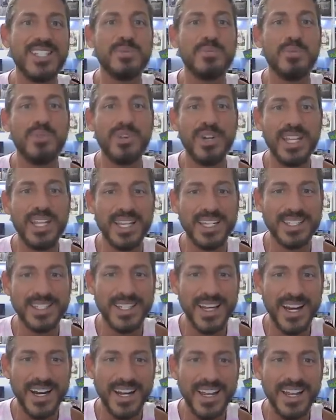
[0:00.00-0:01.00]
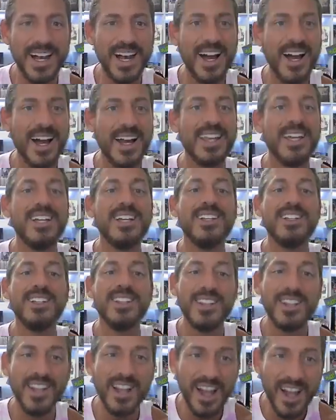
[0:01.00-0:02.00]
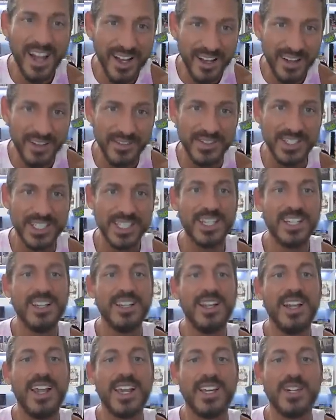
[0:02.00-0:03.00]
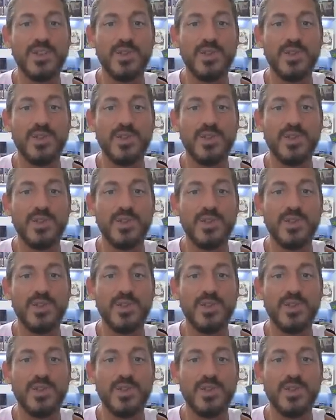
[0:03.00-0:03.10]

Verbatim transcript: is pretty exciting. I loved like a